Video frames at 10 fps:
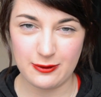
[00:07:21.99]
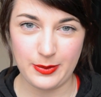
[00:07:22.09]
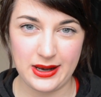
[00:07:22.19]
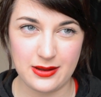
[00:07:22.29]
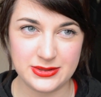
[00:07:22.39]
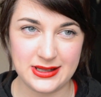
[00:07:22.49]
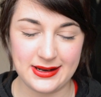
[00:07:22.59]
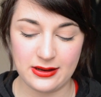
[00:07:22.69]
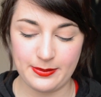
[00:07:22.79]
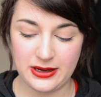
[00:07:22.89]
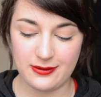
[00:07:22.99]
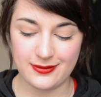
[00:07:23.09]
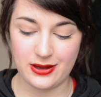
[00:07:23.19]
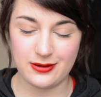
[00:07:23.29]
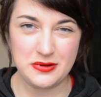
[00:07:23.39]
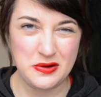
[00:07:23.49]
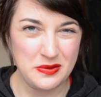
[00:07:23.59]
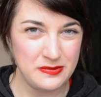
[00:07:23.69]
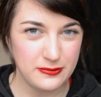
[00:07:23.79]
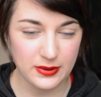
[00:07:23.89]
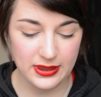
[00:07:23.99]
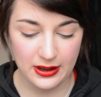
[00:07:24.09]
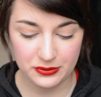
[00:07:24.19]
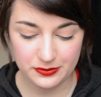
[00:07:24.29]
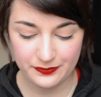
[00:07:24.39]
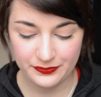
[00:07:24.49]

give my lips a little bit of kind of oomph without